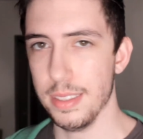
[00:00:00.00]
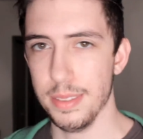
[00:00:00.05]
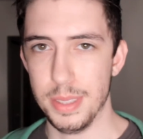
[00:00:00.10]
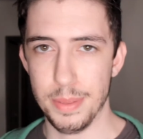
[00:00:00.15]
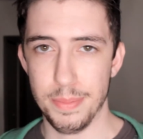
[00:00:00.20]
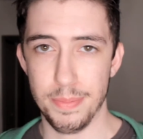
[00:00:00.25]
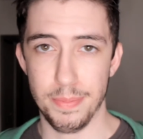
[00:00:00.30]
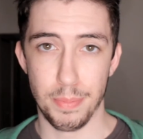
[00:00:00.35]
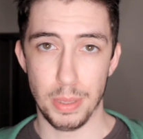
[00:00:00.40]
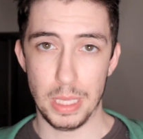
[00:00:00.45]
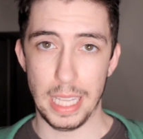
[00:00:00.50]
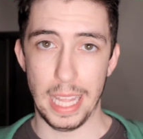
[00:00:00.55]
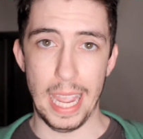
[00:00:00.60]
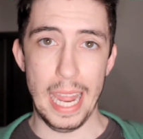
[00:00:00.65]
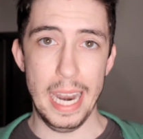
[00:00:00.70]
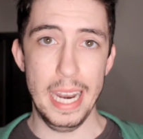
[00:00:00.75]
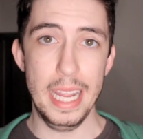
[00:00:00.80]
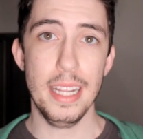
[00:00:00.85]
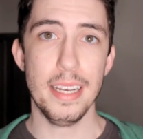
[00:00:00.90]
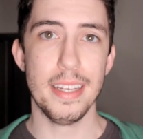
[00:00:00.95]
the
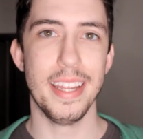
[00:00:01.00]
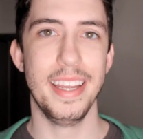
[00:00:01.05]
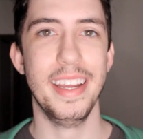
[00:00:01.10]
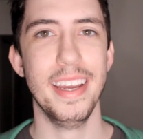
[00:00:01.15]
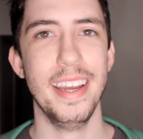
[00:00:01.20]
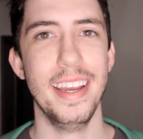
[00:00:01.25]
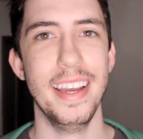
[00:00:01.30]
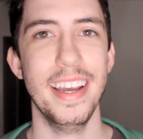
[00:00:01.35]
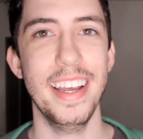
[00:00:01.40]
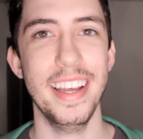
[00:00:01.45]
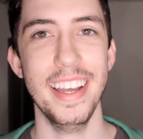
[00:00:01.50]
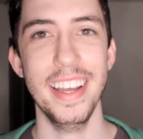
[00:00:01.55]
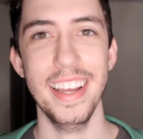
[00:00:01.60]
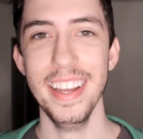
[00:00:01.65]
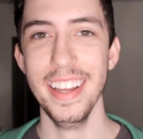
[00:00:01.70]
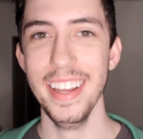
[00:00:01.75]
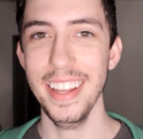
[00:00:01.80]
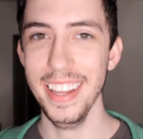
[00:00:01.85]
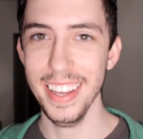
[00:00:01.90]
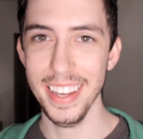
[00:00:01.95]
planet.
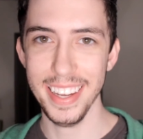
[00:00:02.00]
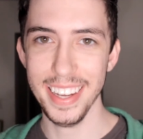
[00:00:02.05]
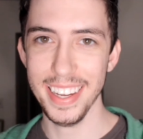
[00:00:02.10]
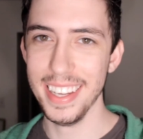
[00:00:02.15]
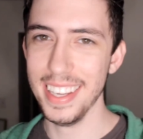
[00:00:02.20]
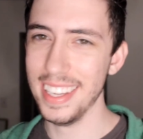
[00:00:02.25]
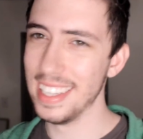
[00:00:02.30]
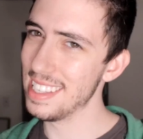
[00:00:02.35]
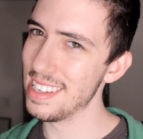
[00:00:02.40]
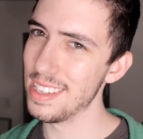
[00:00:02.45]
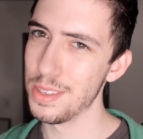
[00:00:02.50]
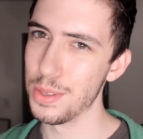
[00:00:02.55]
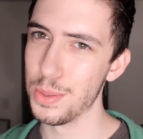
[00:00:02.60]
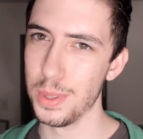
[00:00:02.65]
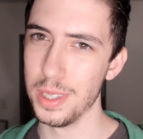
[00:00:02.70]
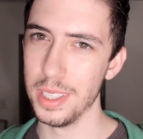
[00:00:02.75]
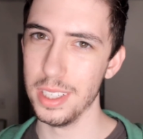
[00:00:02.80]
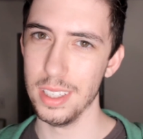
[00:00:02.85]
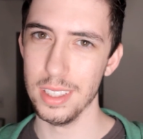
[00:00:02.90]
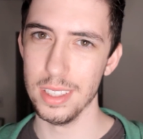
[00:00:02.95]
Sounds
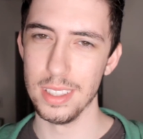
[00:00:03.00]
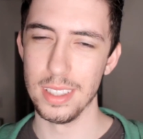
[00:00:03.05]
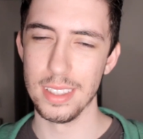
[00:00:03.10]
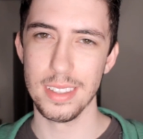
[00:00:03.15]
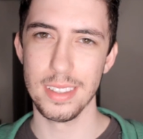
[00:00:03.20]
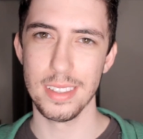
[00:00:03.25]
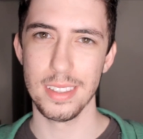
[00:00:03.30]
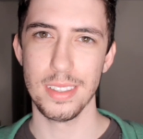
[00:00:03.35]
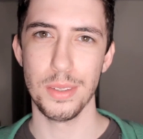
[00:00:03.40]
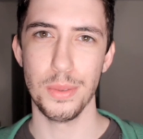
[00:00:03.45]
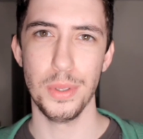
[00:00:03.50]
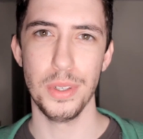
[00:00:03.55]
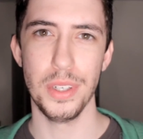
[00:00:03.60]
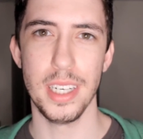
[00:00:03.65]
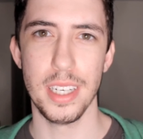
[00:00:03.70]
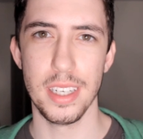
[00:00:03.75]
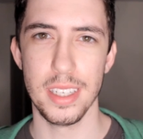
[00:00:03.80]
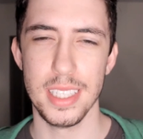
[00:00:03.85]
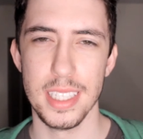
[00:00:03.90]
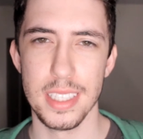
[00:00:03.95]
real
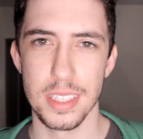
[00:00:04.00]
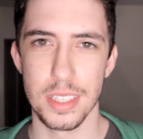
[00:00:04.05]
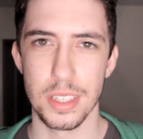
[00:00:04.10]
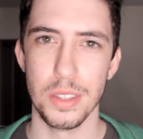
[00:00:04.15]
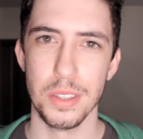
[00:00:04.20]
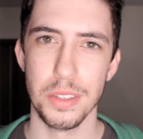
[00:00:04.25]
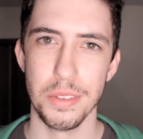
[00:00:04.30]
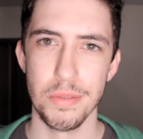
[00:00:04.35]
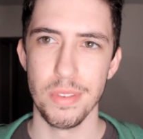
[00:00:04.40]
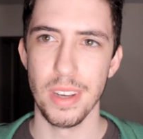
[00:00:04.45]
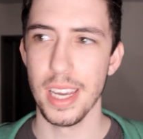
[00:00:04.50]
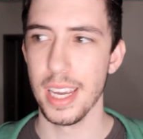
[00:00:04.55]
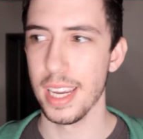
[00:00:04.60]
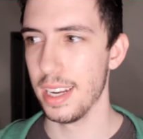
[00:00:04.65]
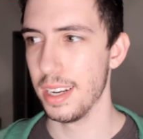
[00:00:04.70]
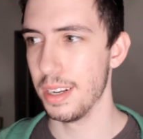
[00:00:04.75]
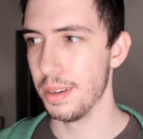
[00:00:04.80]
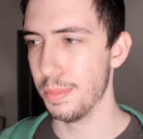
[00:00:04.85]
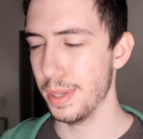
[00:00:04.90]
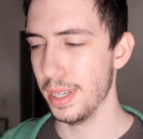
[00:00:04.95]
egotistical and
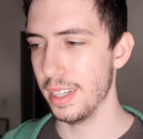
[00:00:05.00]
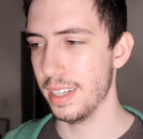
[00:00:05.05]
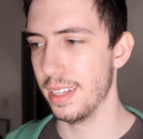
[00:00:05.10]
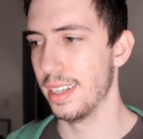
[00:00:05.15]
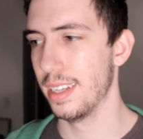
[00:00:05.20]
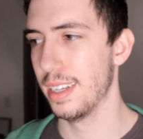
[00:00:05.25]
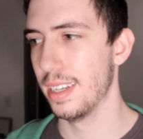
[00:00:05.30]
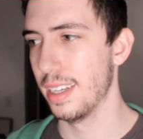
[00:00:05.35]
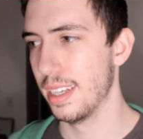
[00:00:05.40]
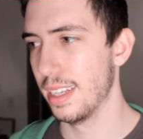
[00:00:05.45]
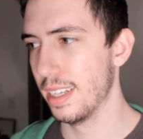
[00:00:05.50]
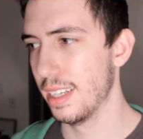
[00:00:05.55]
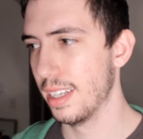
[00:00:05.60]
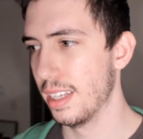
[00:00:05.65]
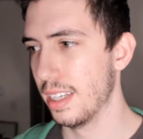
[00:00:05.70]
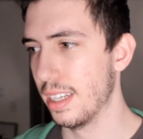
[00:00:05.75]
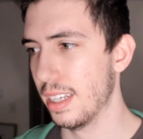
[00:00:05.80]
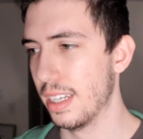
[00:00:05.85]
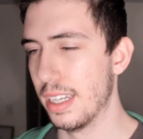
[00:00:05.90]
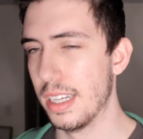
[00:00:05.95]
vain, but
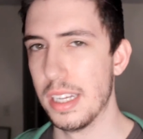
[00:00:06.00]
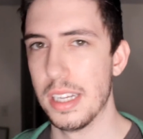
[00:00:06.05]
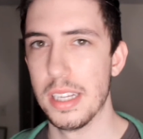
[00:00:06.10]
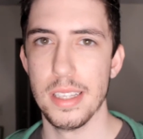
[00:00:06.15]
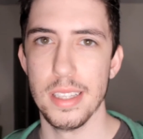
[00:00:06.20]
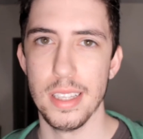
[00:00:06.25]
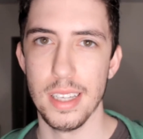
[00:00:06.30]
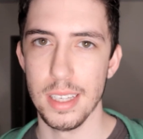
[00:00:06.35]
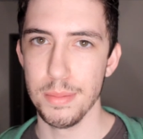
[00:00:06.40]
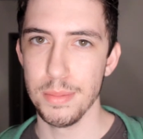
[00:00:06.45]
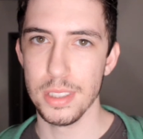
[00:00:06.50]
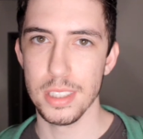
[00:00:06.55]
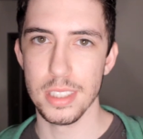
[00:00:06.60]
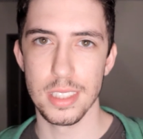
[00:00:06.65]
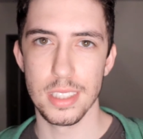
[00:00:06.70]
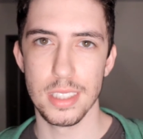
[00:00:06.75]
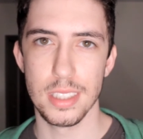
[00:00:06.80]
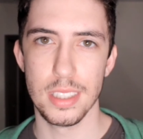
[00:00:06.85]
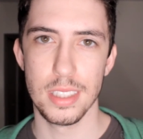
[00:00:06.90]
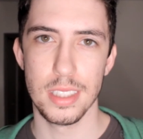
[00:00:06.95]
I'm
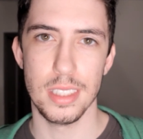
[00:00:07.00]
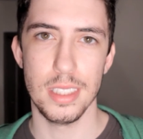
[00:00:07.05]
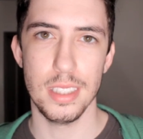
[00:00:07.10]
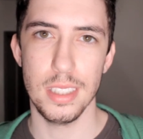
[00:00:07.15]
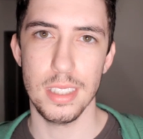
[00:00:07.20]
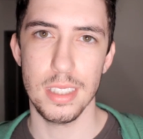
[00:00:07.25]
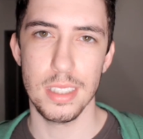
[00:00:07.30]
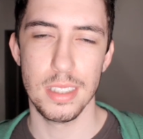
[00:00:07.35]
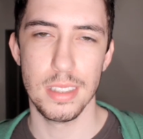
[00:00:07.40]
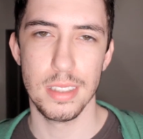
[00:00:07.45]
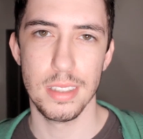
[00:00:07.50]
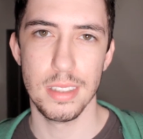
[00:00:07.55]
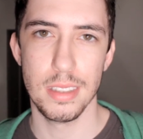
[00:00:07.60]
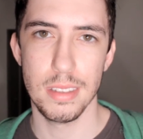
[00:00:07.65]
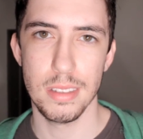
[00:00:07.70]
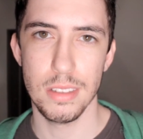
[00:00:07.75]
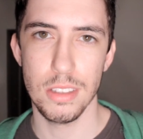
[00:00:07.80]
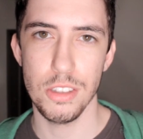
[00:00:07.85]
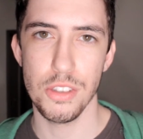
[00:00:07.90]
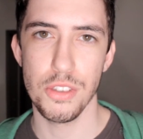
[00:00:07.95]
just
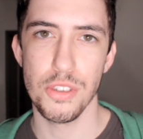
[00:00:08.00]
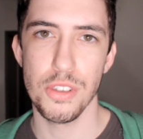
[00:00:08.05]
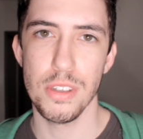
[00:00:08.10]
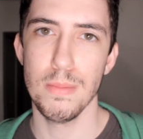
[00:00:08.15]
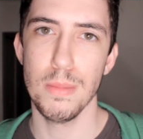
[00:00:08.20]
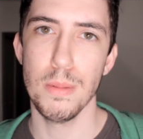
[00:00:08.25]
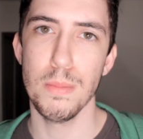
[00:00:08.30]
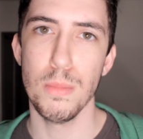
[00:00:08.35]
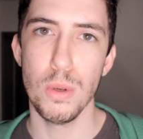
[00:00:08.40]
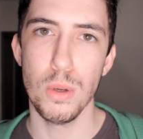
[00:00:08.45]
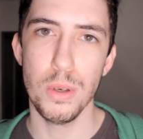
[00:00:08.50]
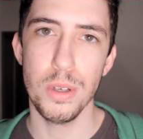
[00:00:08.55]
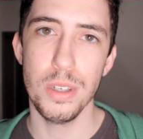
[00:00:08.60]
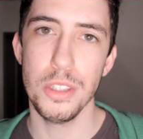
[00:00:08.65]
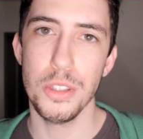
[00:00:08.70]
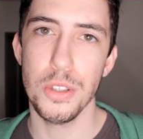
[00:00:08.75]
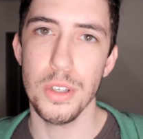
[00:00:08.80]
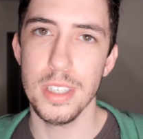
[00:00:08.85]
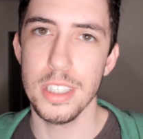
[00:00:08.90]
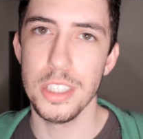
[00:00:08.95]
a simple boy
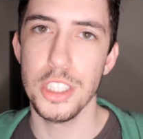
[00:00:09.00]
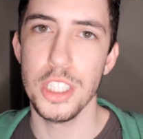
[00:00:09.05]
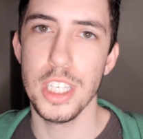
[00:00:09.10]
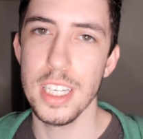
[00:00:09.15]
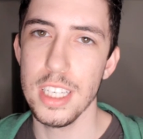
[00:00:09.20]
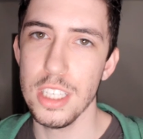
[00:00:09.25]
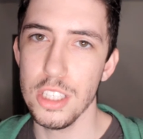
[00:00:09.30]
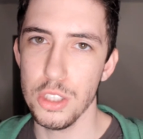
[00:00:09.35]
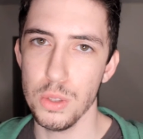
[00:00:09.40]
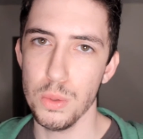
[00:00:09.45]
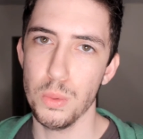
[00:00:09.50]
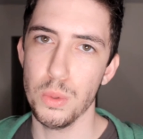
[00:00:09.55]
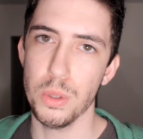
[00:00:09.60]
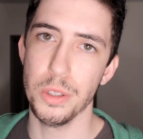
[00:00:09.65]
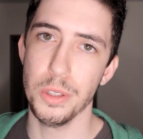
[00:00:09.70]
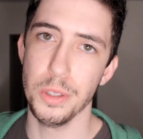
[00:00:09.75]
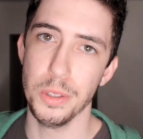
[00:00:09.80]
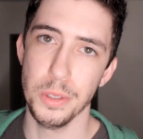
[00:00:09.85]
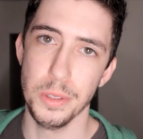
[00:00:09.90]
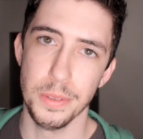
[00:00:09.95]
trying to change the
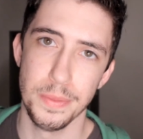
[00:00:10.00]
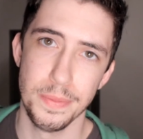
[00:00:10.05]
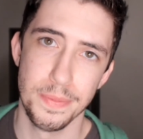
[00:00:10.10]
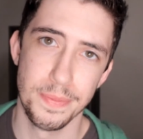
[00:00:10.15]
world.